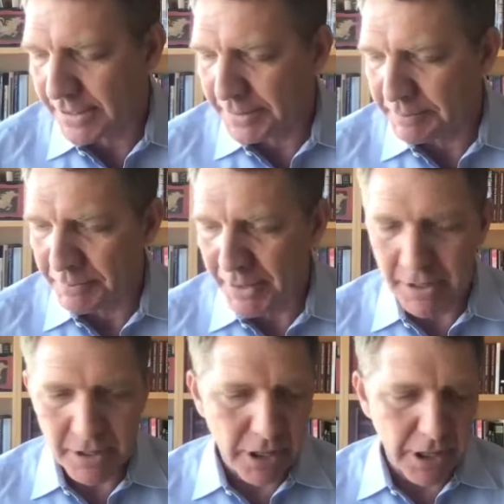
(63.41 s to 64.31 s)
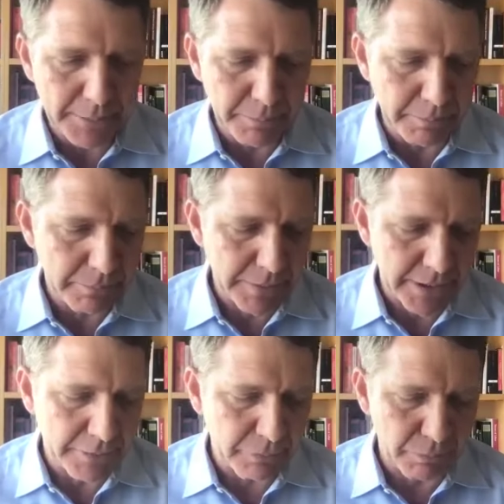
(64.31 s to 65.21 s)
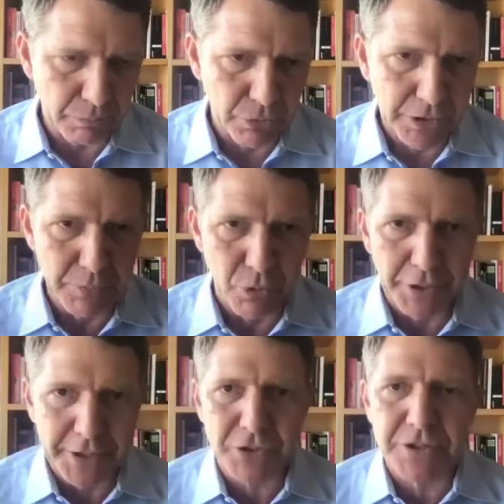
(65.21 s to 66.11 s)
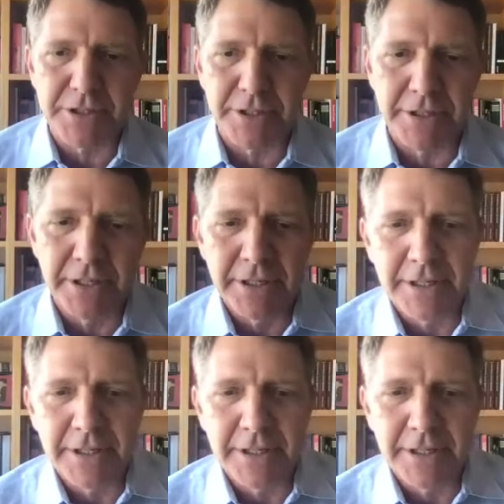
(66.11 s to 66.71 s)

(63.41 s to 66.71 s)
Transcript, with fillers: Um, I'm uh, really more interested